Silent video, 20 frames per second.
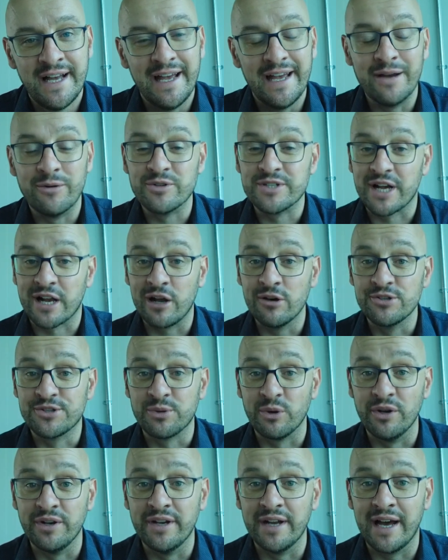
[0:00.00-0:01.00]
It was a
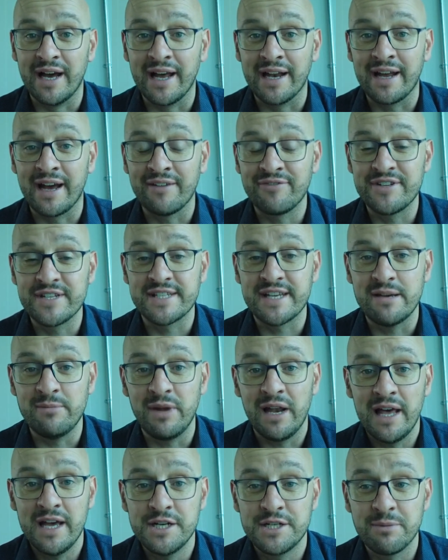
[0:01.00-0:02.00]
close one, and I have to say
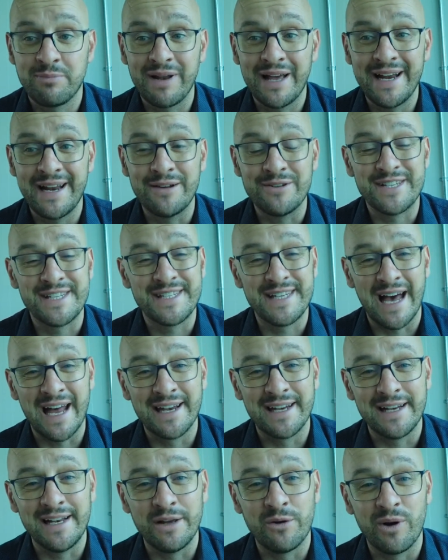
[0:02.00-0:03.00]
Malaysia played
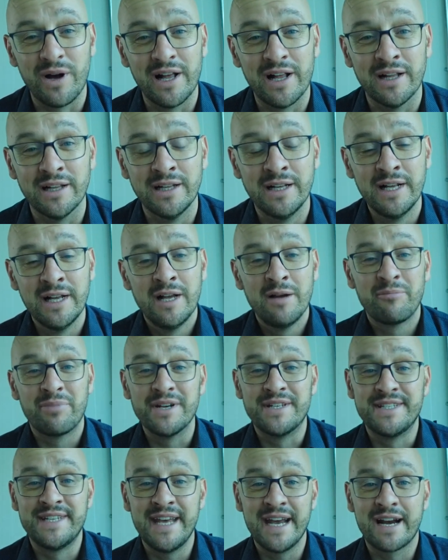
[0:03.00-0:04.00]
outstandingly well,
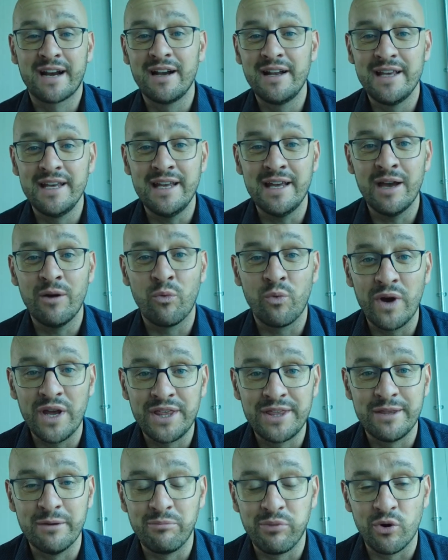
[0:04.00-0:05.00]
particularly
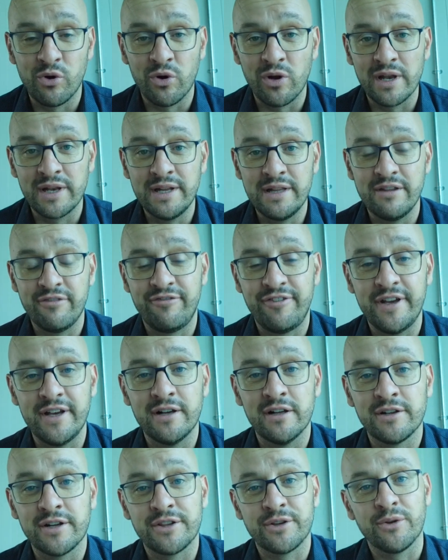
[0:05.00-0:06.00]
with the ball and in the
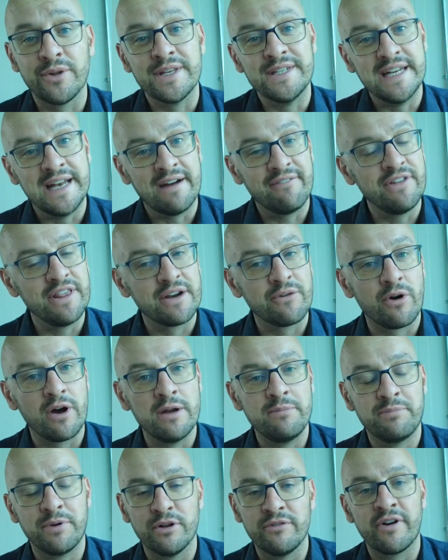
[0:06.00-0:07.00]
field. I thought they did everything
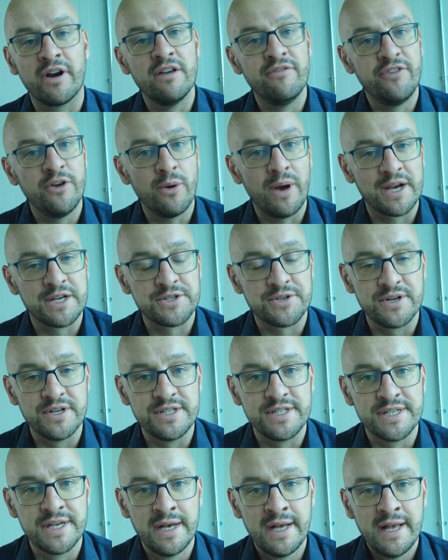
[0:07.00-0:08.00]
right, bowled very few
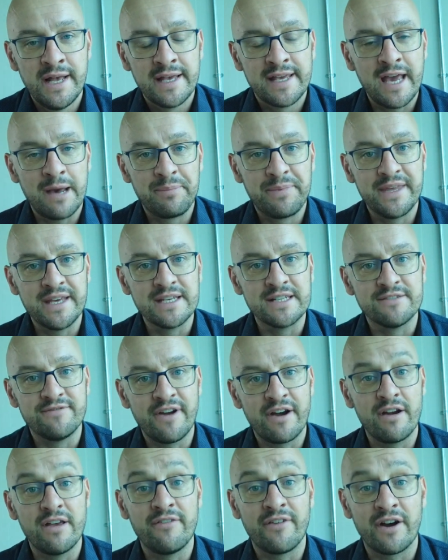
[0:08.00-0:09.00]
extras, kept things
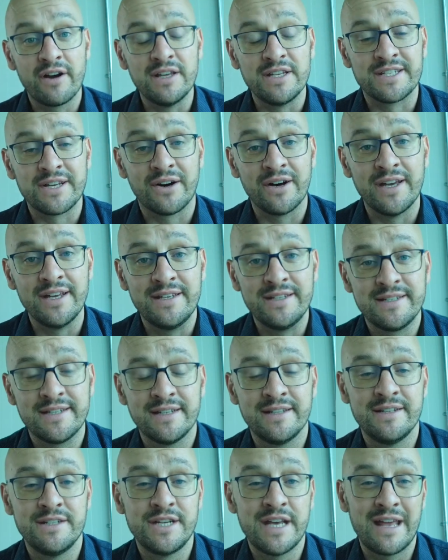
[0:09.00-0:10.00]
very, very tight,
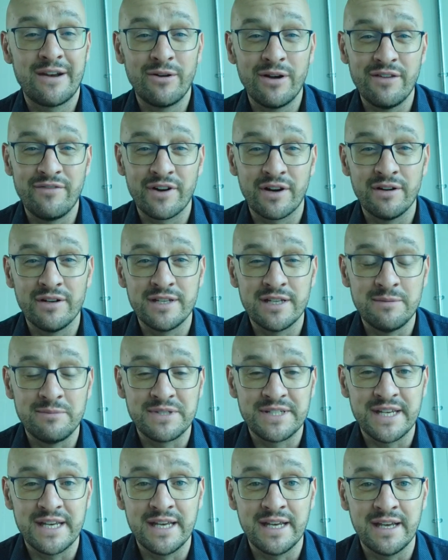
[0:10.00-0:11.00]
and generally
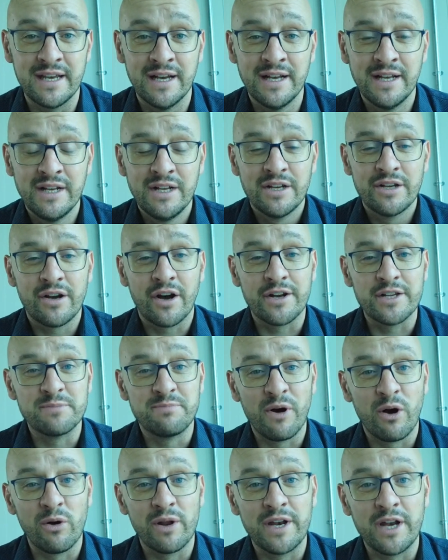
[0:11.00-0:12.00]
Virendeep Singh got his
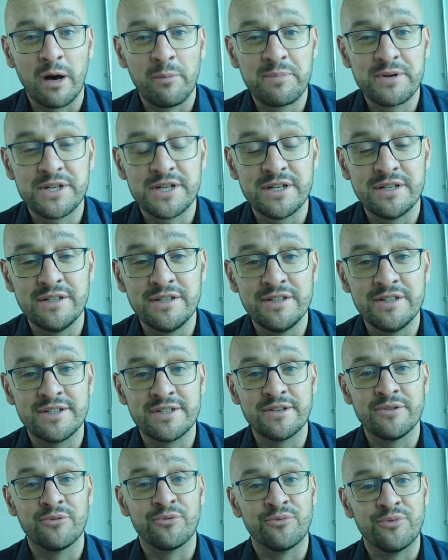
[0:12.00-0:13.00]
bowling
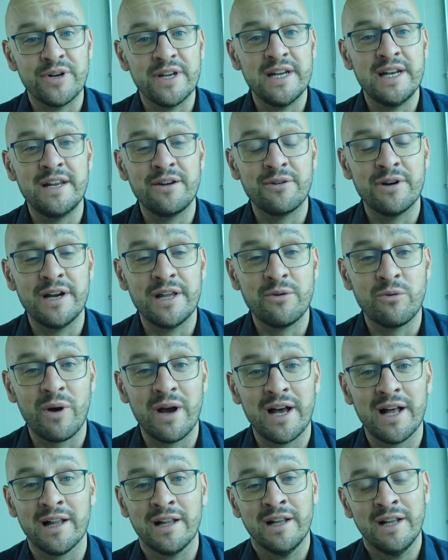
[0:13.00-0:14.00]
options really, really
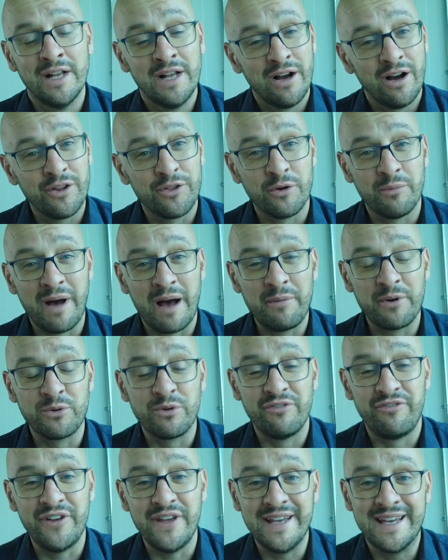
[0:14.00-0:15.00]
well. I thought Mohammad
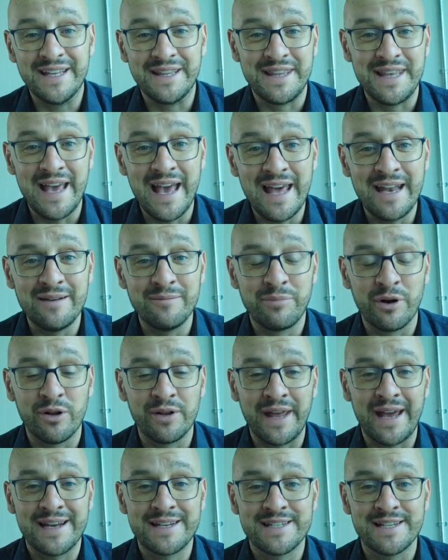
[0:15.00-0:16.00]
Wafiq at the end
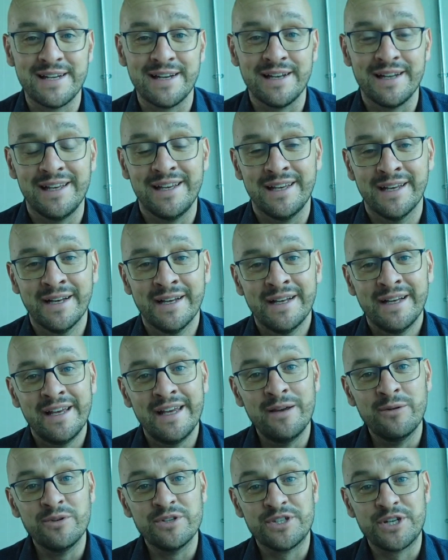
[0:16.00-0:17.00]
bowled excellently.
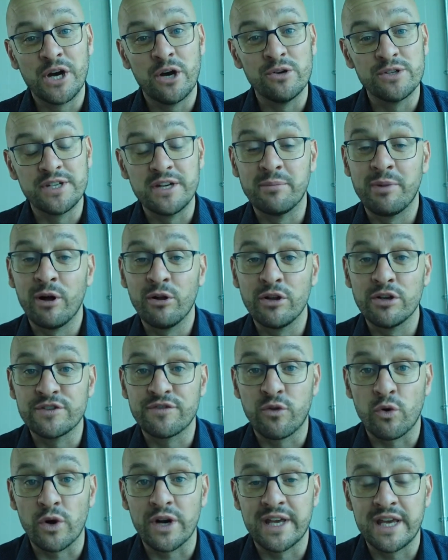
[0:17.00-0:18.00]
He was chosen to bowl those
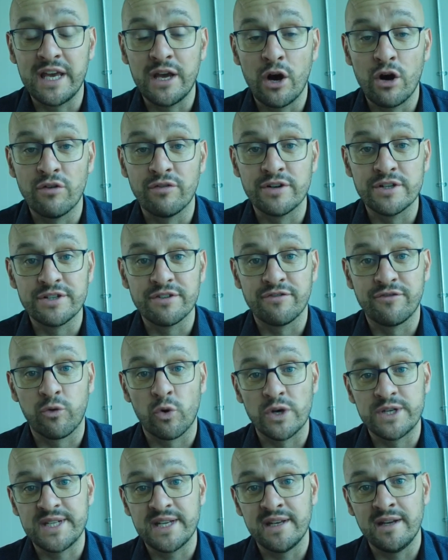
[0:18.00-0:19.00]
4 key overs of
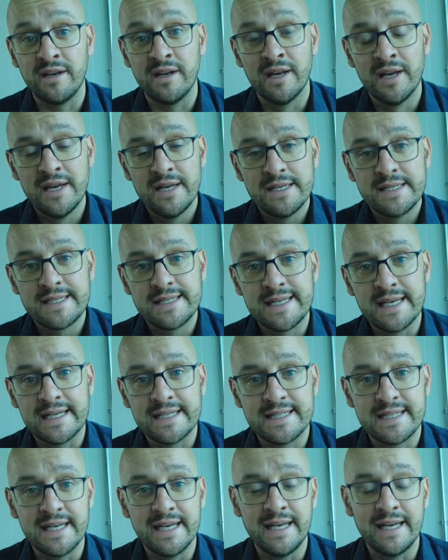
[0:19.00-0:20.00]
14,
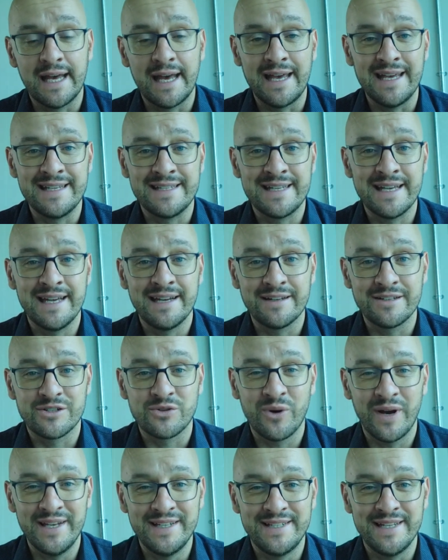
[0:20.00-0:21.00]
16, 18 and
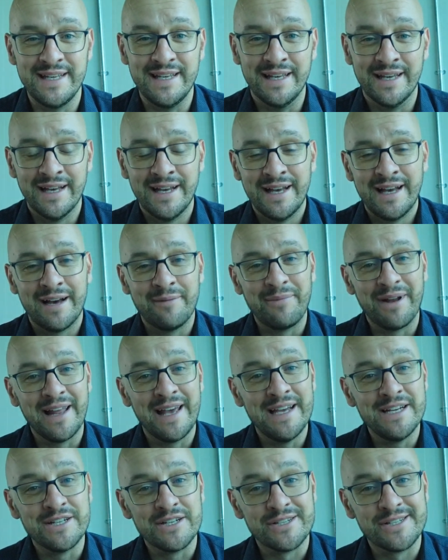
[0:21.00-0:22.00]
20, and
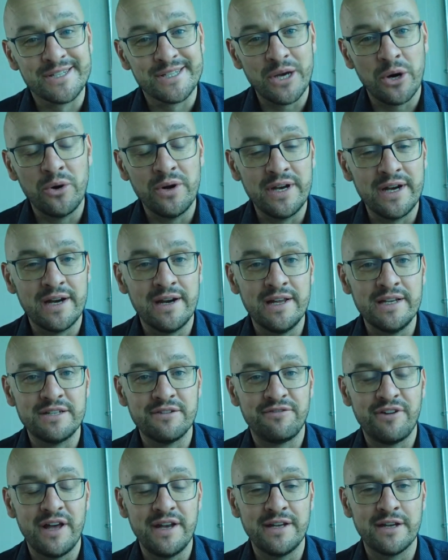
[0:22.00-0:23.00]
Malaysia so nearly
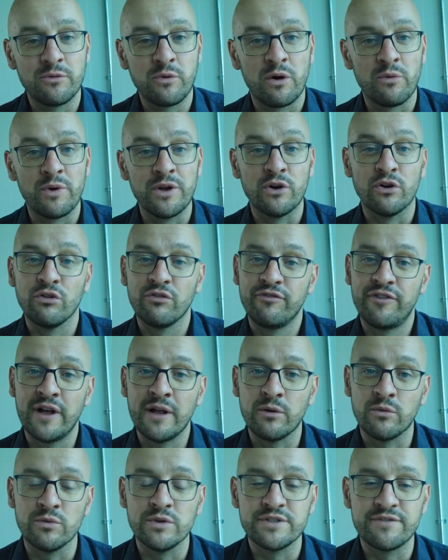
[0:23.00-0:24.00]
defended what we all
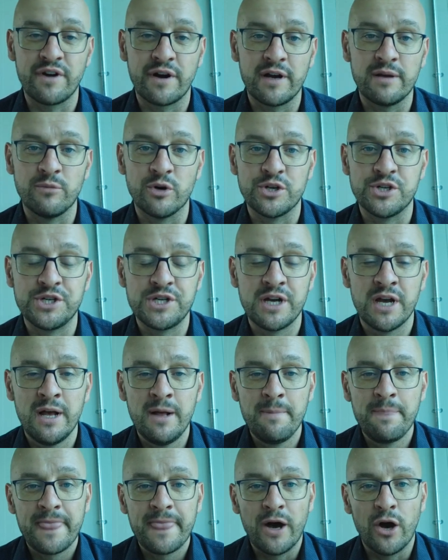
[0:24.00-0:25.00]
felt was very much
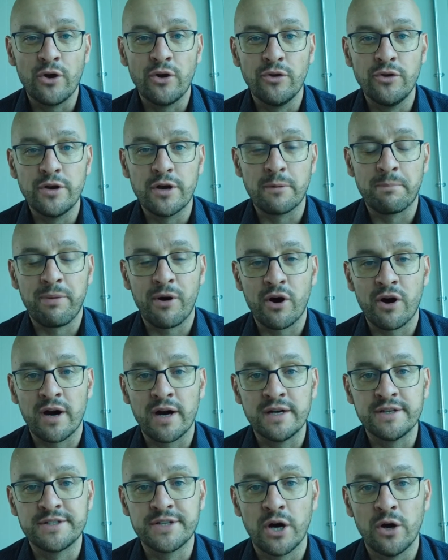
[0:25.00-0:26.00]
an under
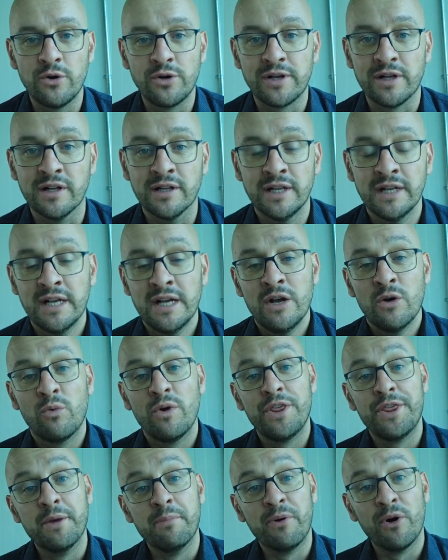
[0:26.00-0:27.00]
par total.
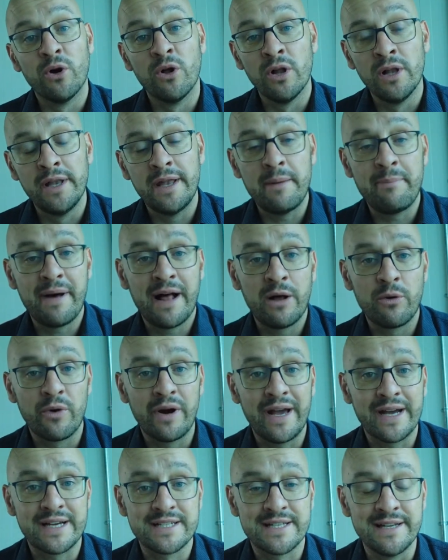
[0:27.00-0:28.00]
With the ball, Nepal
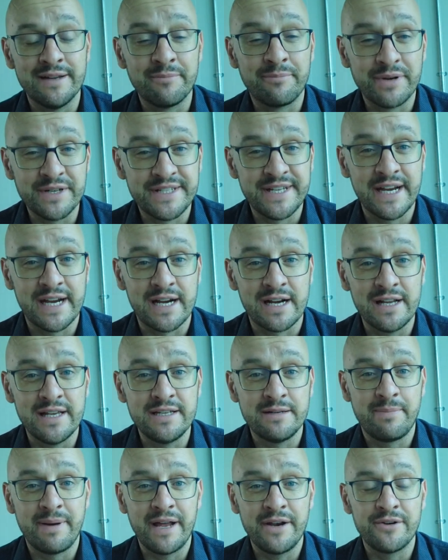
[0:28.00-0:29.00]
were excellent, particularly
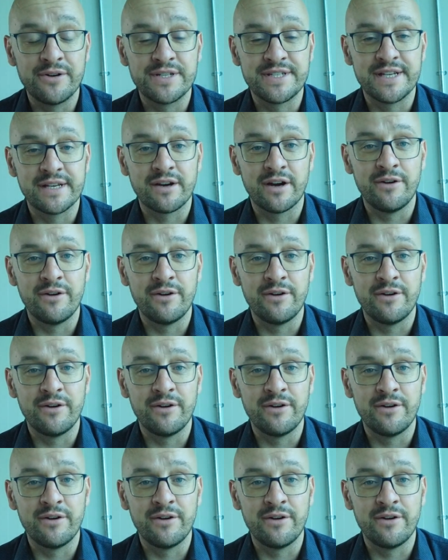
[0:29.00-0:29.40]
Dipender Singh